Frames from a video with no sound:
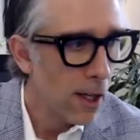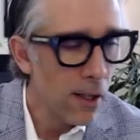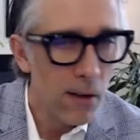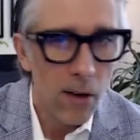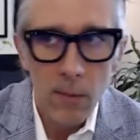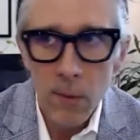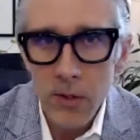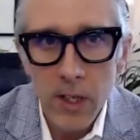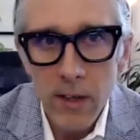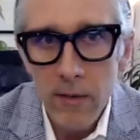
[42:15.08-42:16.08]
almost
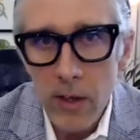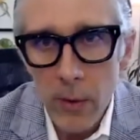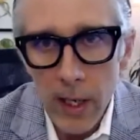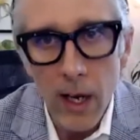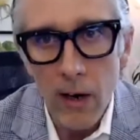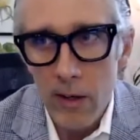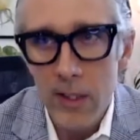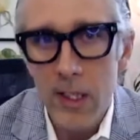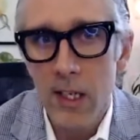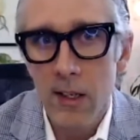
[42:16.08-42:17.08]
give you a
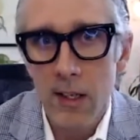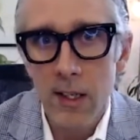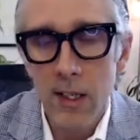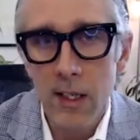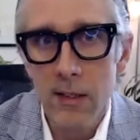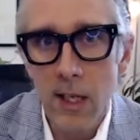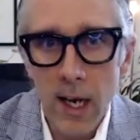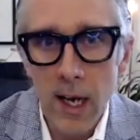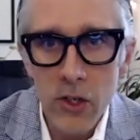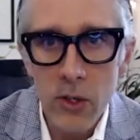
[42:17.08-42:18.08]
guarantee on is that
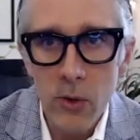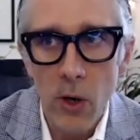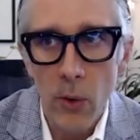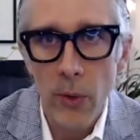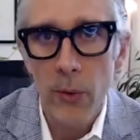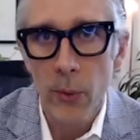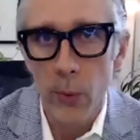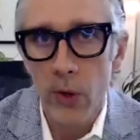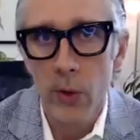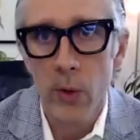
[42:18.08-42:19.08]
as you go
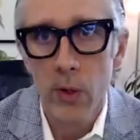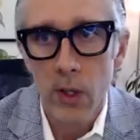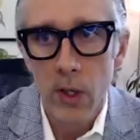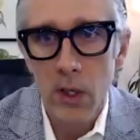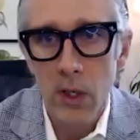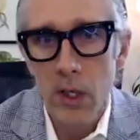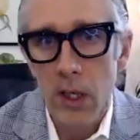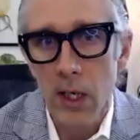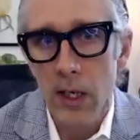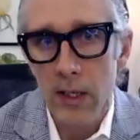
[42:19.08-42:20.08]
through
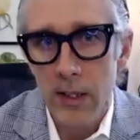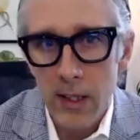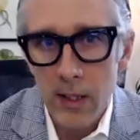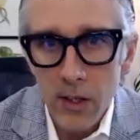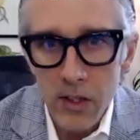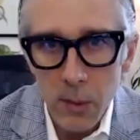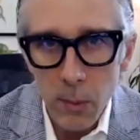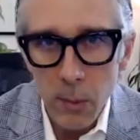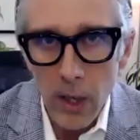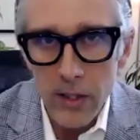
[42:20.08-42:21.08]
a technology
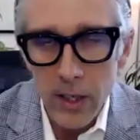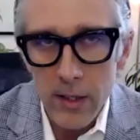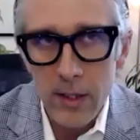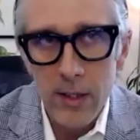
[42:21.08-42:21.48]
project,